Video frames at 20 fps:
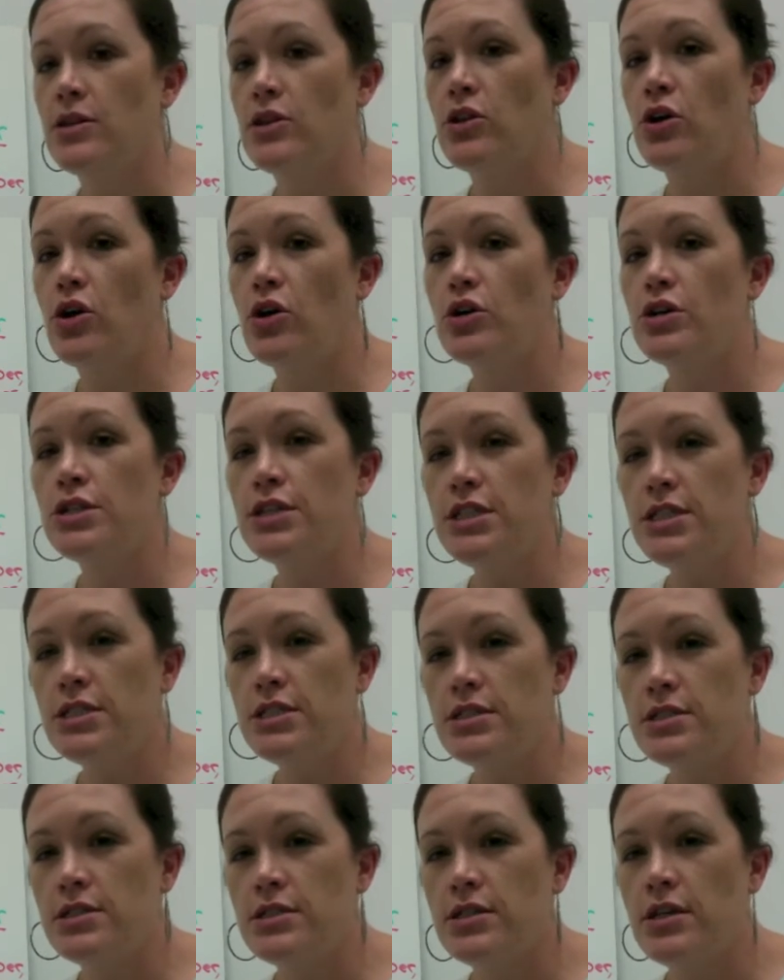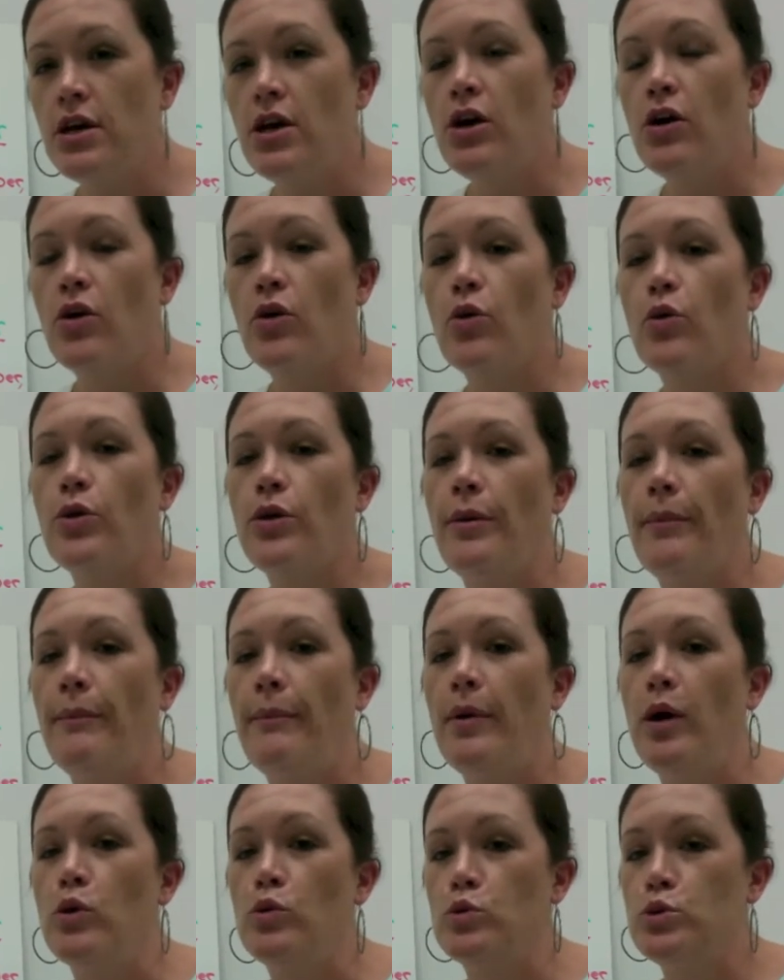largest or the
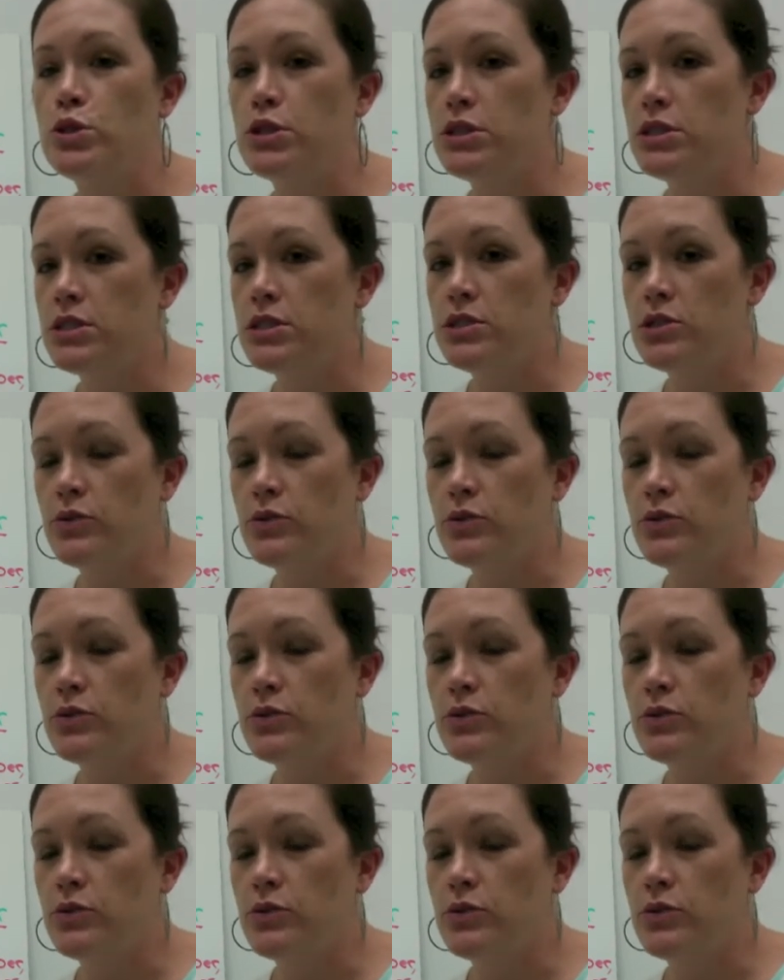most.